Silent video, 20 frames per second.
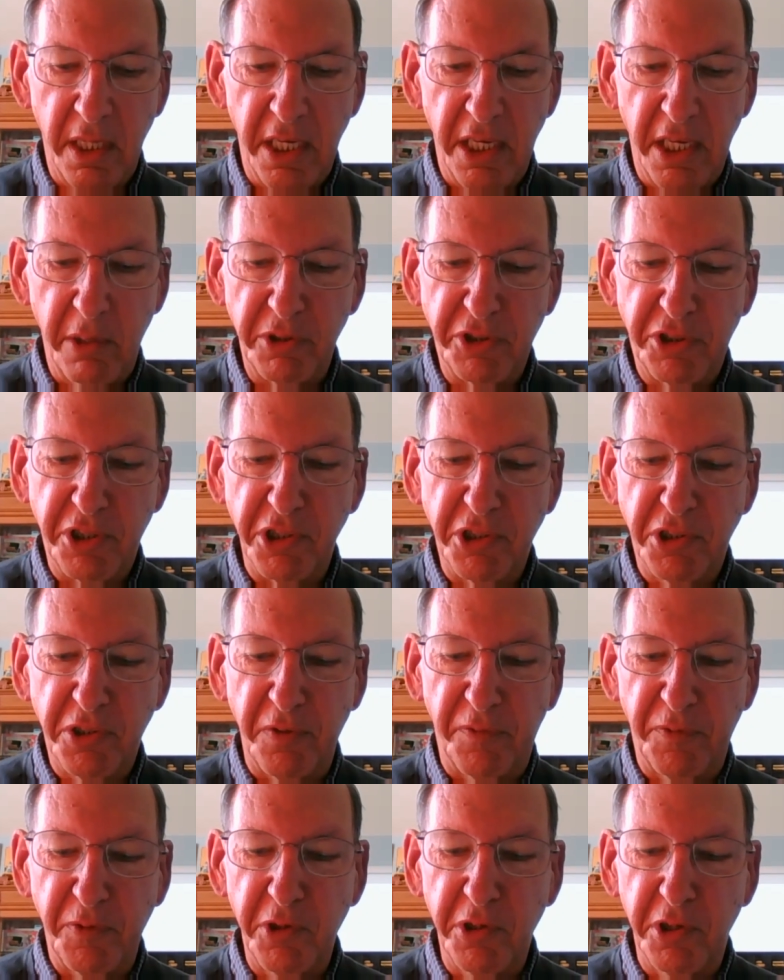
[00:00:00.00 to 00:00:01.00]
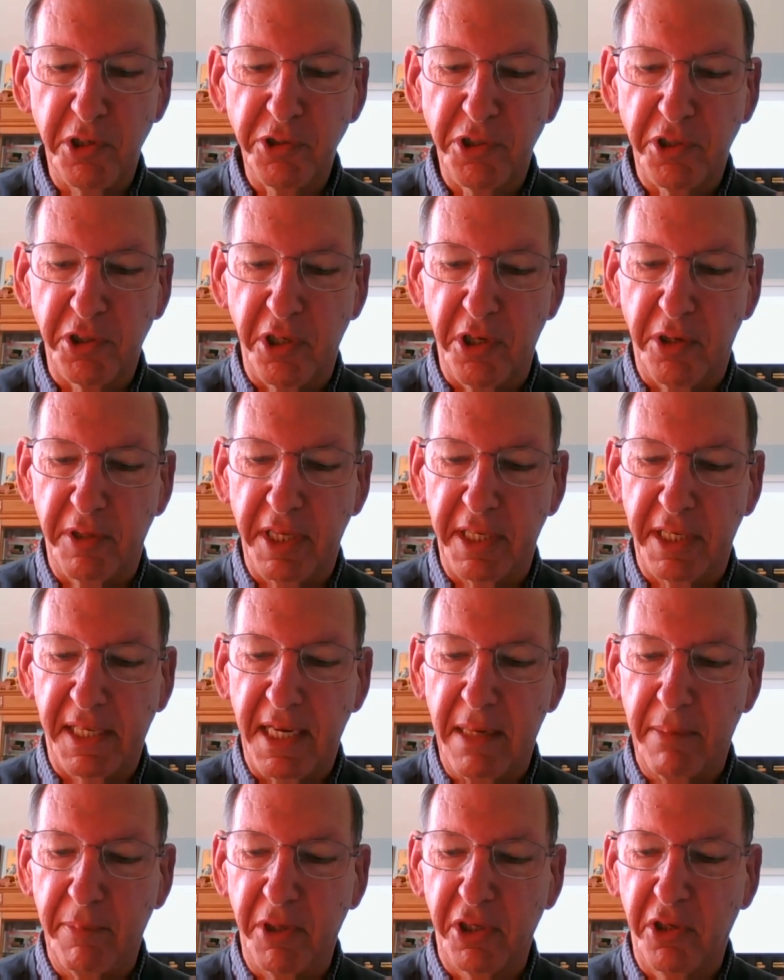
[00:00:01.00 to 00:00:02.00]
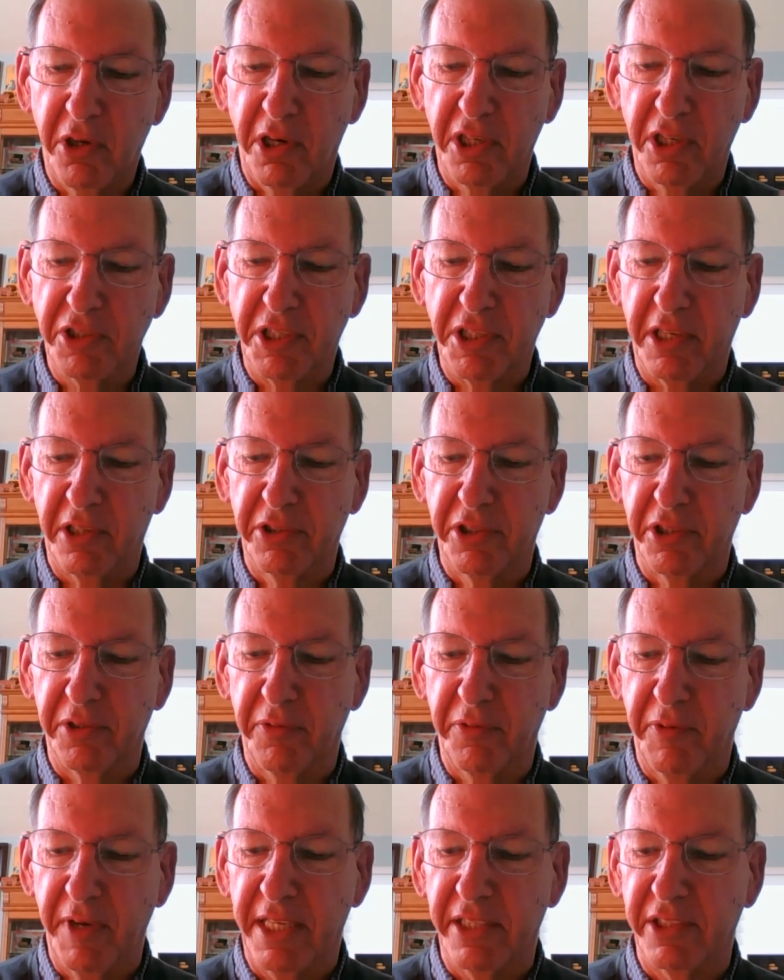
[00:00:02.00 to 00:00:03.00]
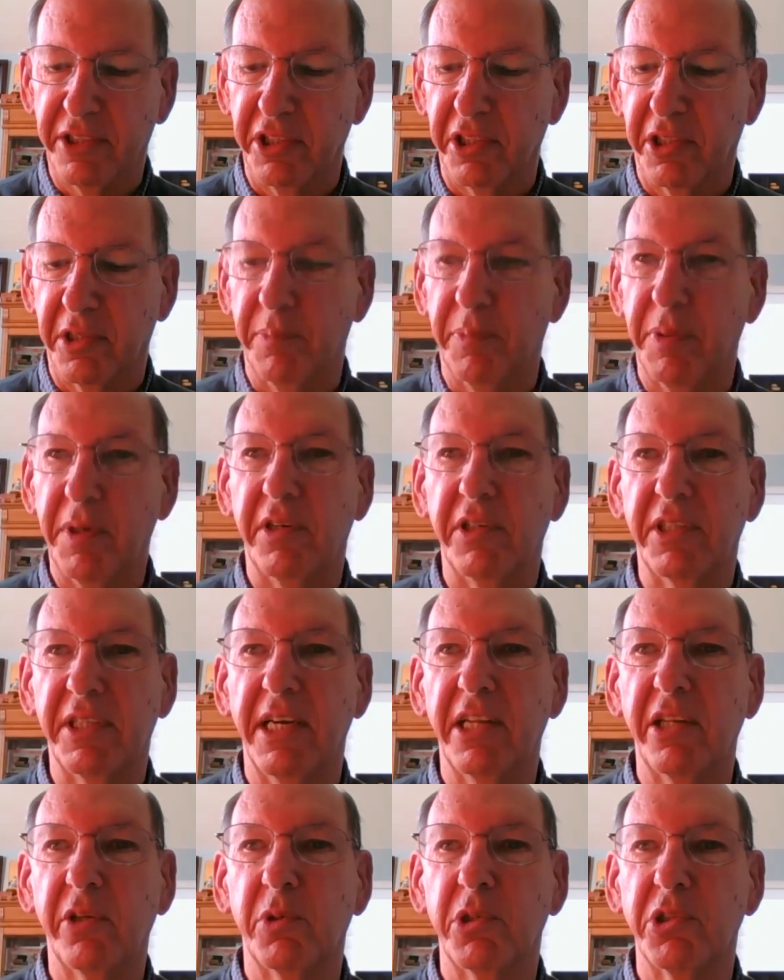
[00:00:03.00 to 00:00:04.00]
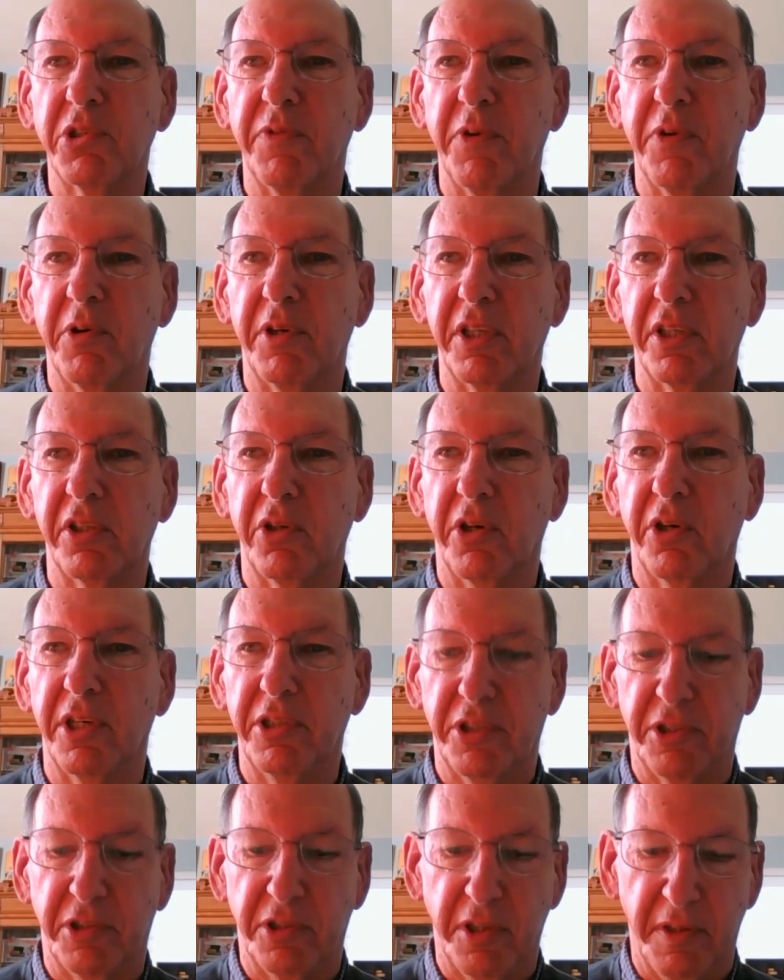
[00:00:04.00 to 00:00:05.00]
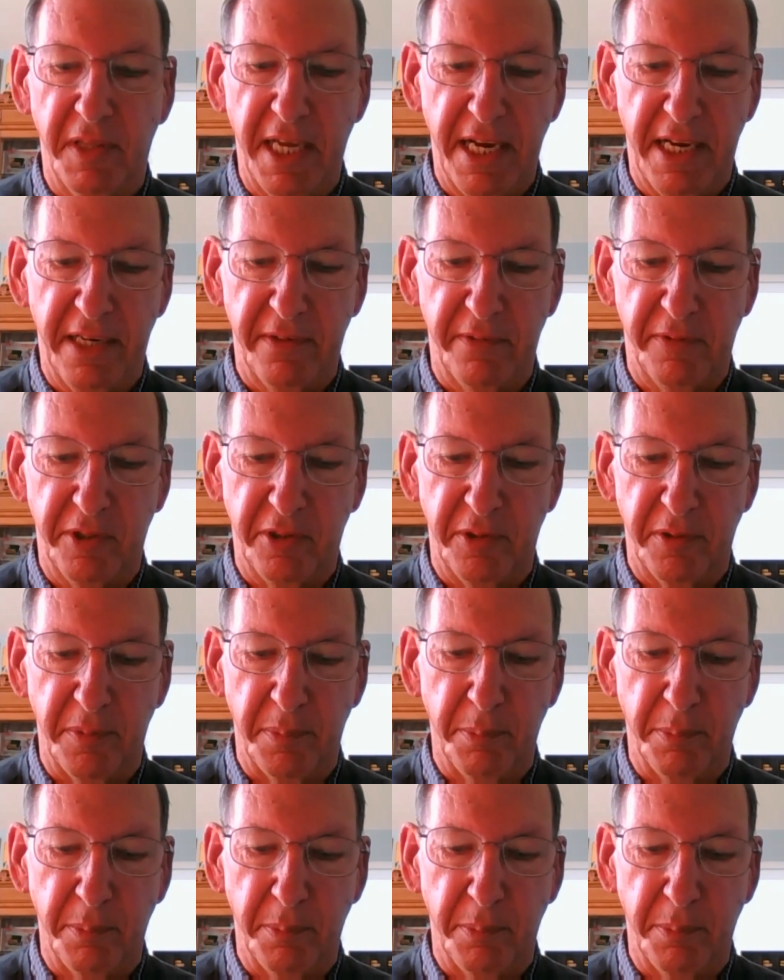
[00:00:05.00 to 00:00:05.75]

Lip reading: It was just a few years ago that Common Cause held an event to compare Delaware's voting laws to that of the